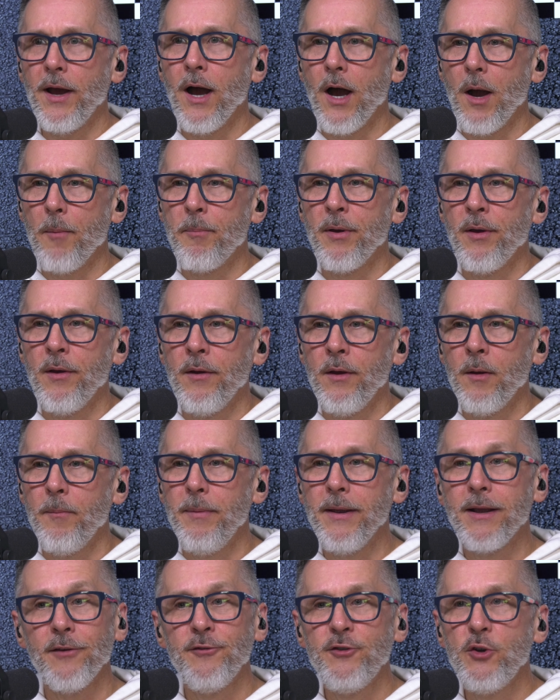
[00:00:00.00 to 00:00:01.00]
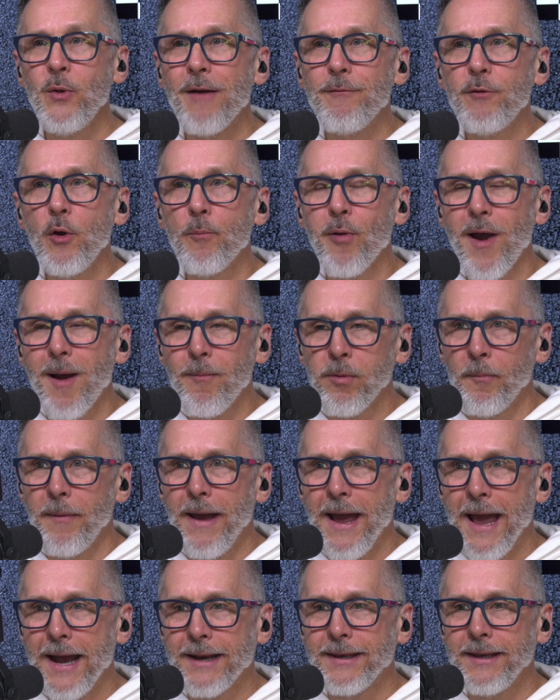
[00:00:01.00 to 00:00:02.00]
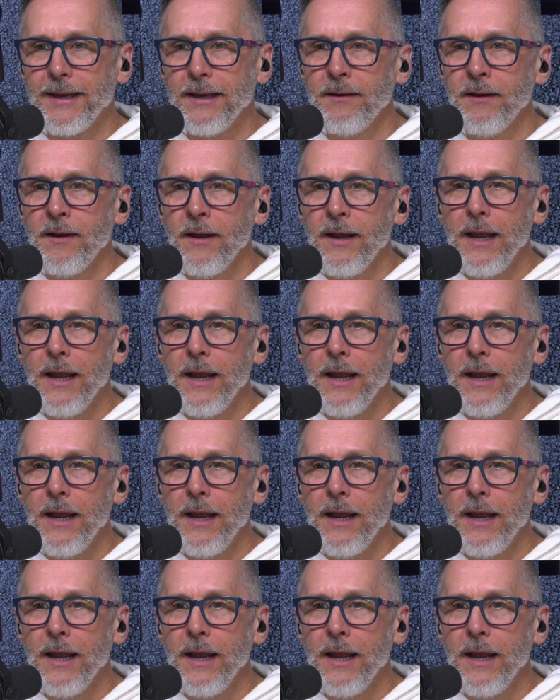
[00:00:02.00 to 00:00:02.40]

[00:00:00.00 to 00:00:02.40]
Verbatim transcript: up because you have no problem acting.